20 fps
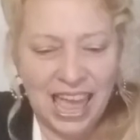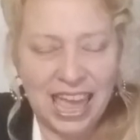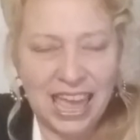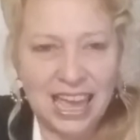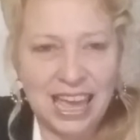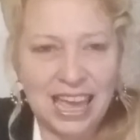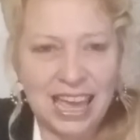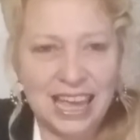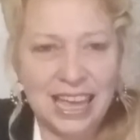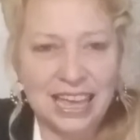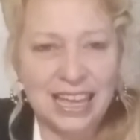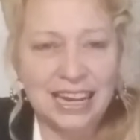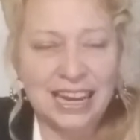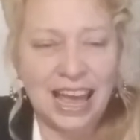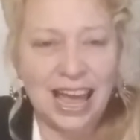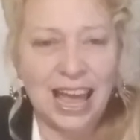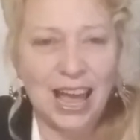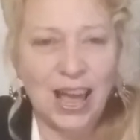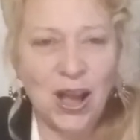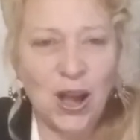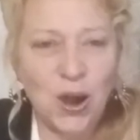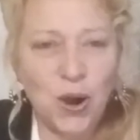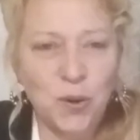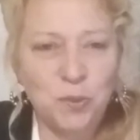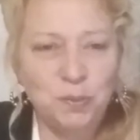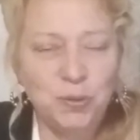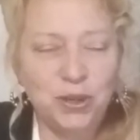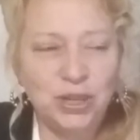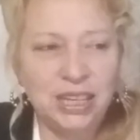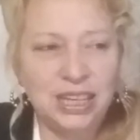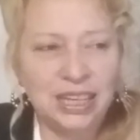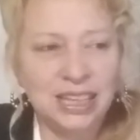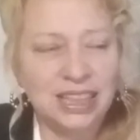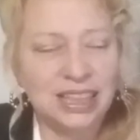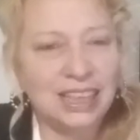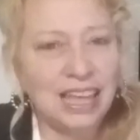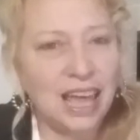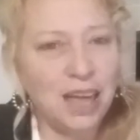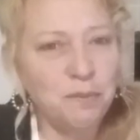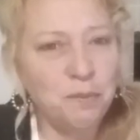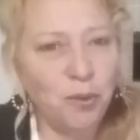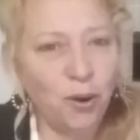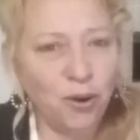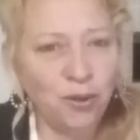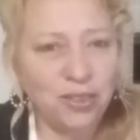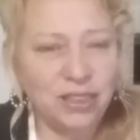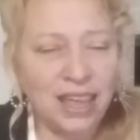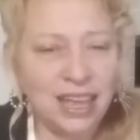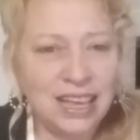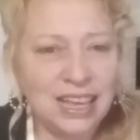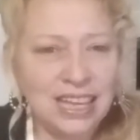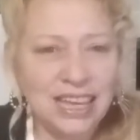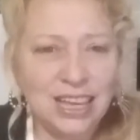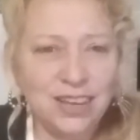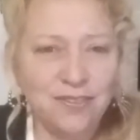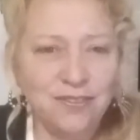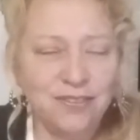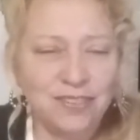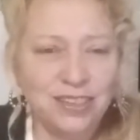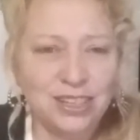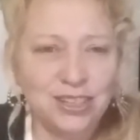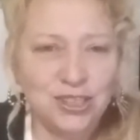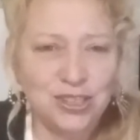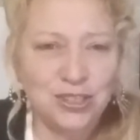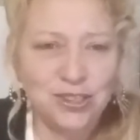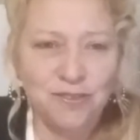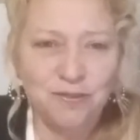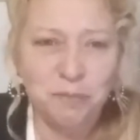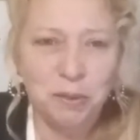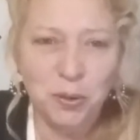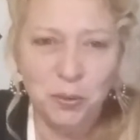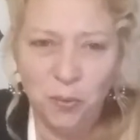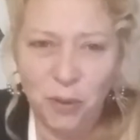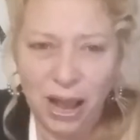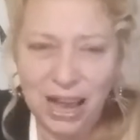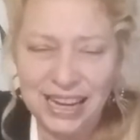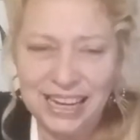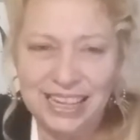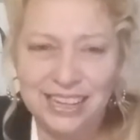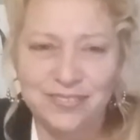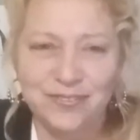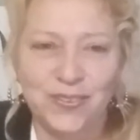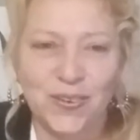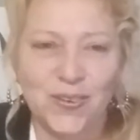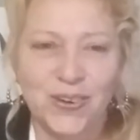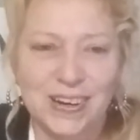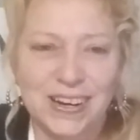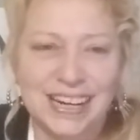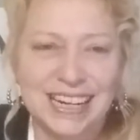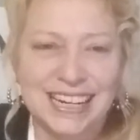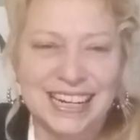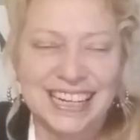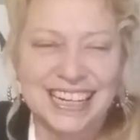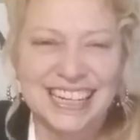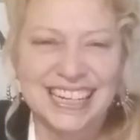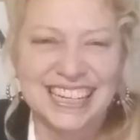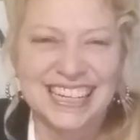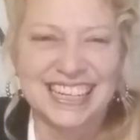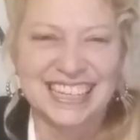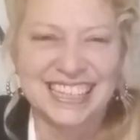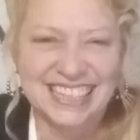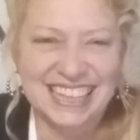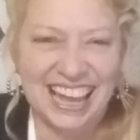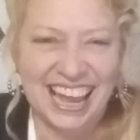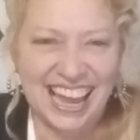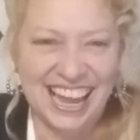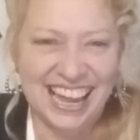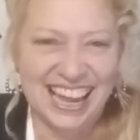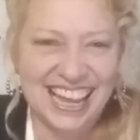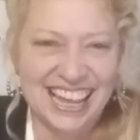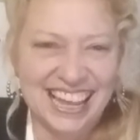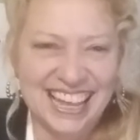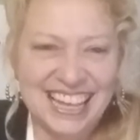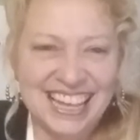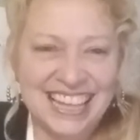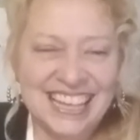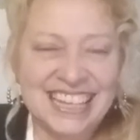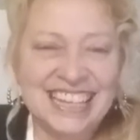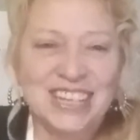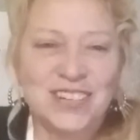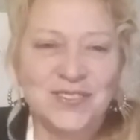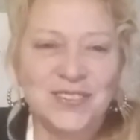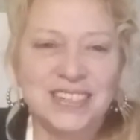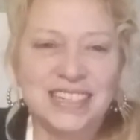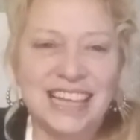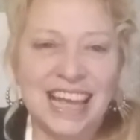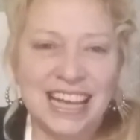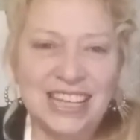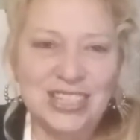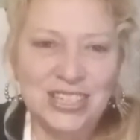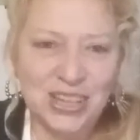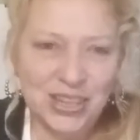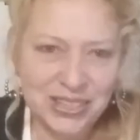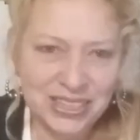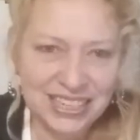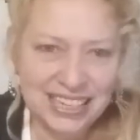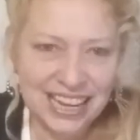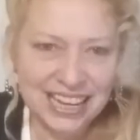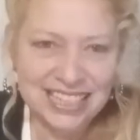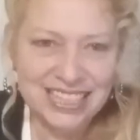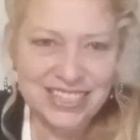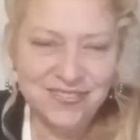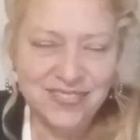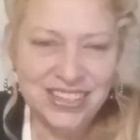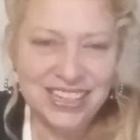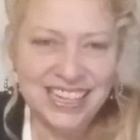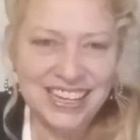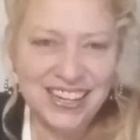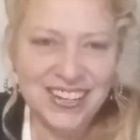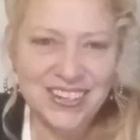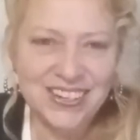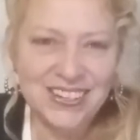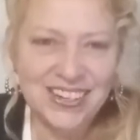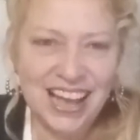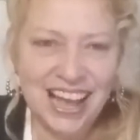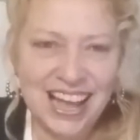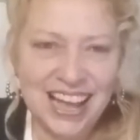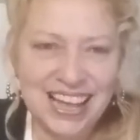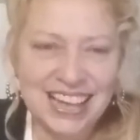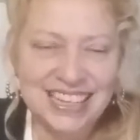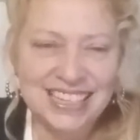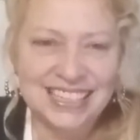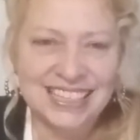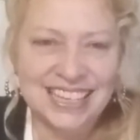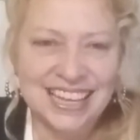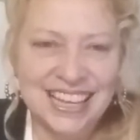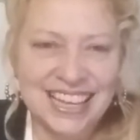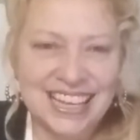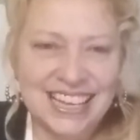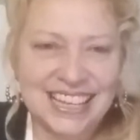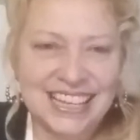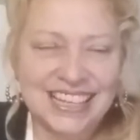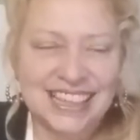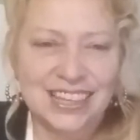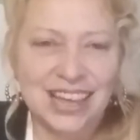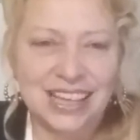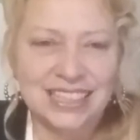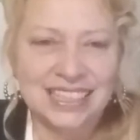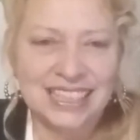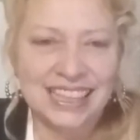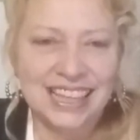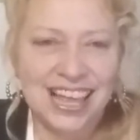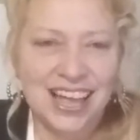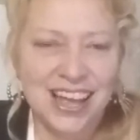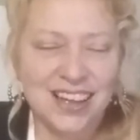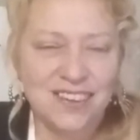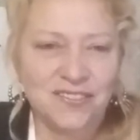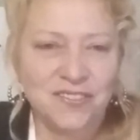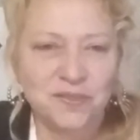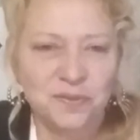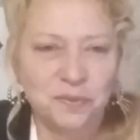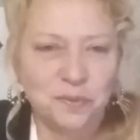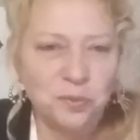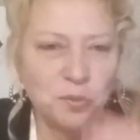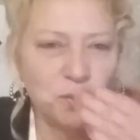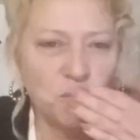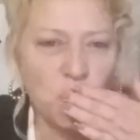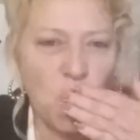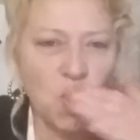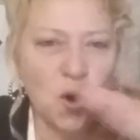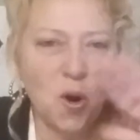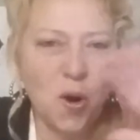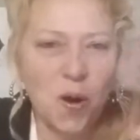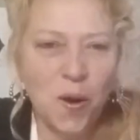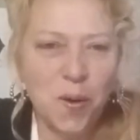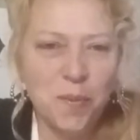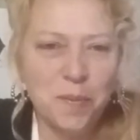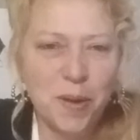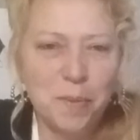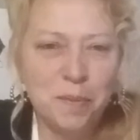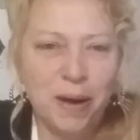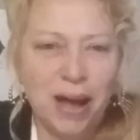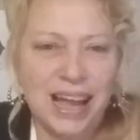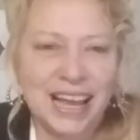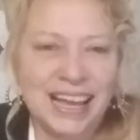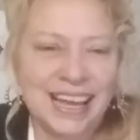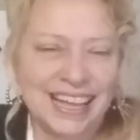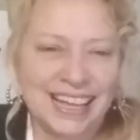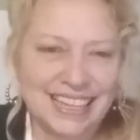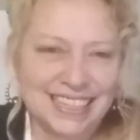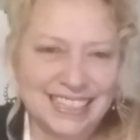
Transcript: And I hope you get that birthday gift that you've been waiting for. Okay. We'll catch you on the next video, guys. Lots of love. Bye-bye.